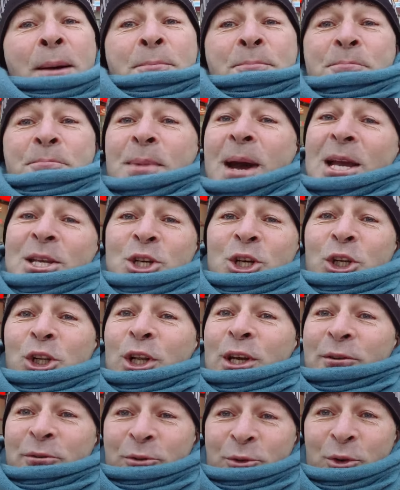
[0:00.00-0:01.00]

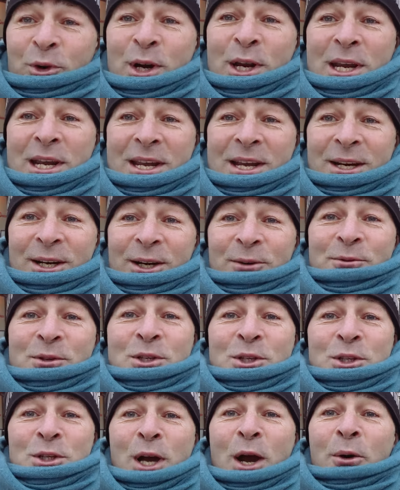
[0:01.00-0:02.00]
magically free of
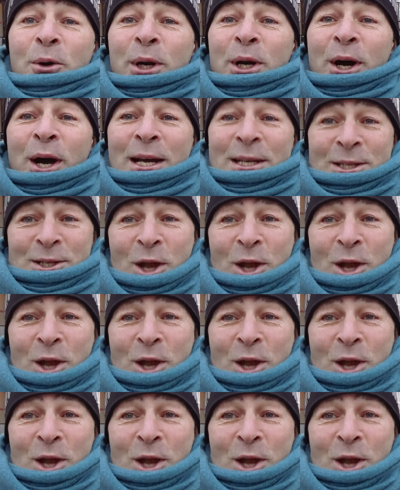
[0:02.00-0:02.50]
snow and ice.